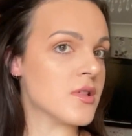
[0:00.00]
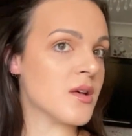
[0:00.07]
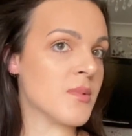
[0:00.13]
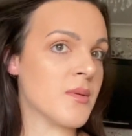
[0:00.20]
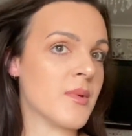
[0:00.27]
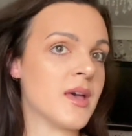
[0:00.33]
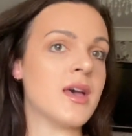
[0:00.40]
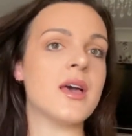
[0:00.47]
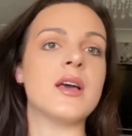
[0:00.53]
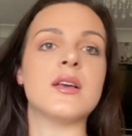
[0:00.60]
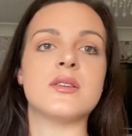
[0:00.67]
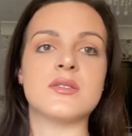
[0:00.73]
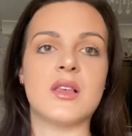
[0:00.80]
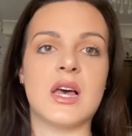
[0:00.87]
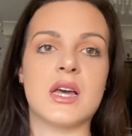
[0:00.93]
I mean, my hair
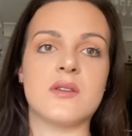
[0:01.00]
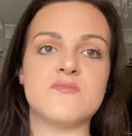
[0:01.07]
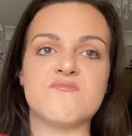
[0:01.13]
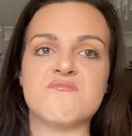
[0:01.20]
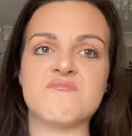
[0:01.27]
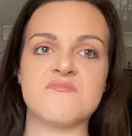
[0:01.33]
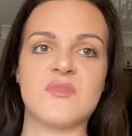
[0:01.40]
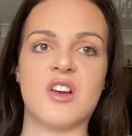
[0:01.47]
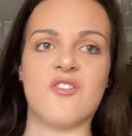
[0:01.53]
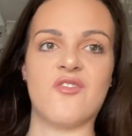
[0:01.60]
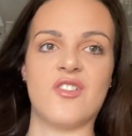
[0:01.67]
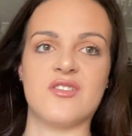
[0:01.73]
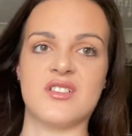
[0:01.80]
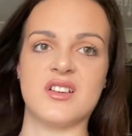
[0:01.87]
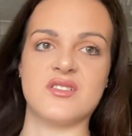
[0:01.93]
is like
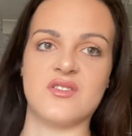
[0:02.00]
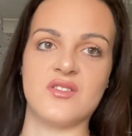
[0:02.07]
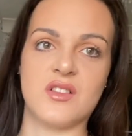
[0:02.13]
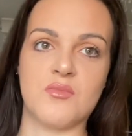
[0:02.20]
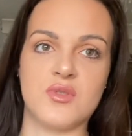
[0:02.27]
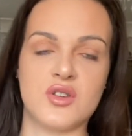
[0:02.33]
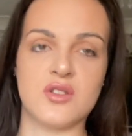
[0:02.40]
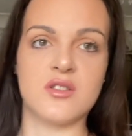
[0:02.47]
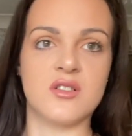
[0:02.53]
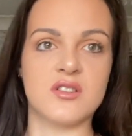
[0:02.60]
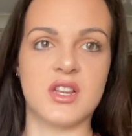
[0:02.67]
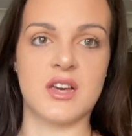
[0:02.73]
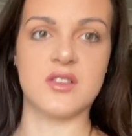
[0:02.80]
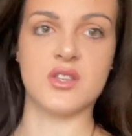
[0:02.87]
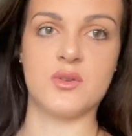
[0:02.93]
4 days old. I'm literally going to
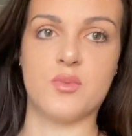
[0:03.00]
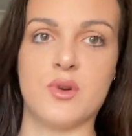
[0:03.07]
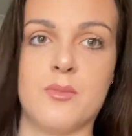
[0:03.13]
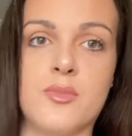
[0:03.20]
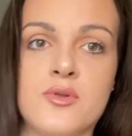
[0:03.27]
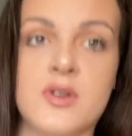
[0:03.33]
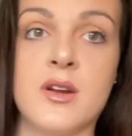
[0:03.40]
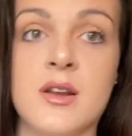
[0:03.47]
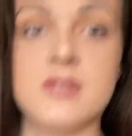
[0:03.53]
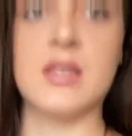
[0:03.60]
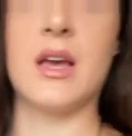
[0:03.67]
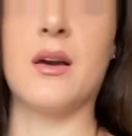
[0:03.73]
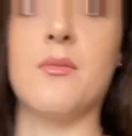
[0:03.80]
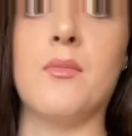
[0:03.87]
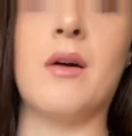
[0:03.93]
tie this up in a bun in a
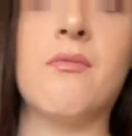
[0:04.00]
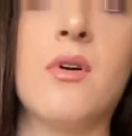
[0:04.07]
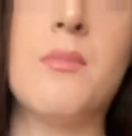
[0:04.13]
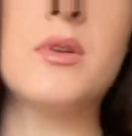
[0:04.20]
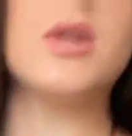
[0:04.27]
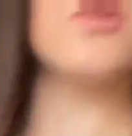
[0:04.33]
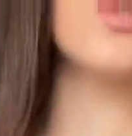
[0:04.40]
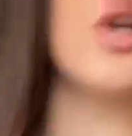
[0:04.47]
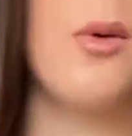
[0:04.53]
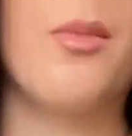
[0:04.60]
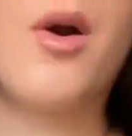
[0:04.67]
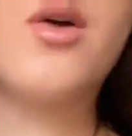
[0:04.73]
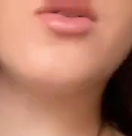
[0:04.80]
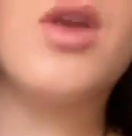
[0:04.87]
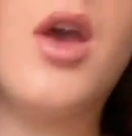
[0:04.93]
second, but I've got my new top
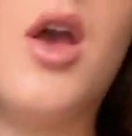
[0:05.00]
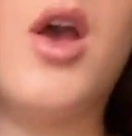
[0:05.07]
on